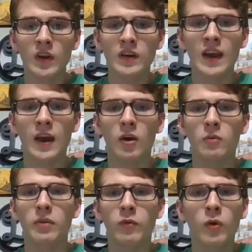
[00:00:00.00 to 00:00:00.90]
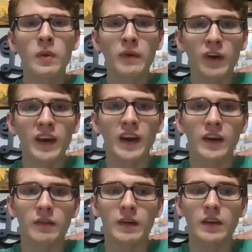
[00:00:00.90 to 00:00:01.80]
Now, before we really get
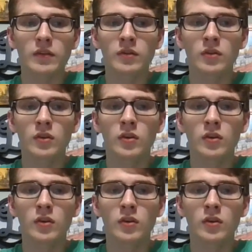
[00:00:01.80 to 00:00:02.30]
into this,